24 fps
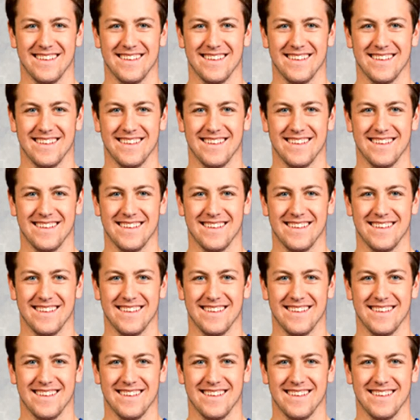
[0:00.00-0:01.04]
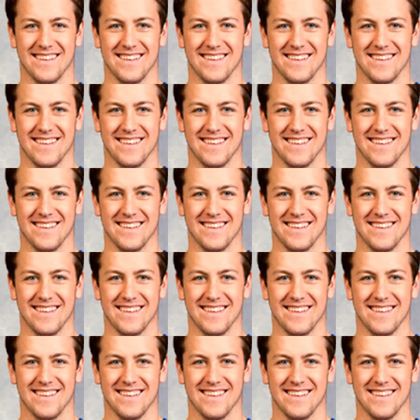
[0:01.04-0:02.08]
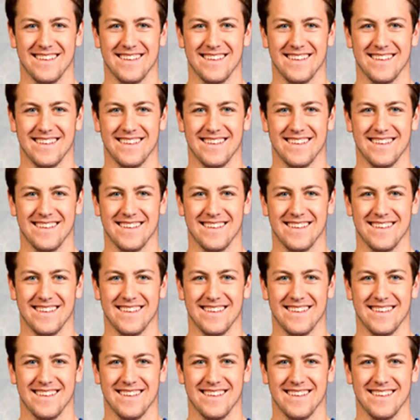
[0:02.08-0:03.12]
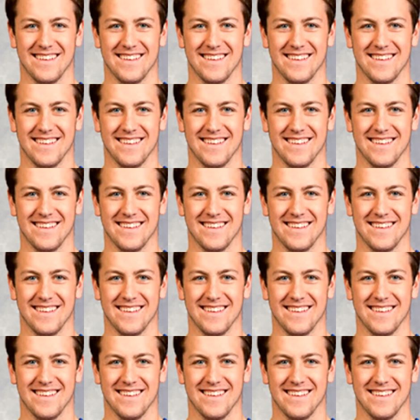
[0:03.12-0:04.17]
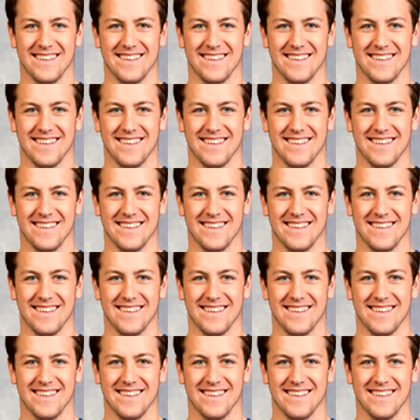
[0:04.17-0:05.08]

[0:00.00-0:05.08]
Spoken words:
(no lip movement)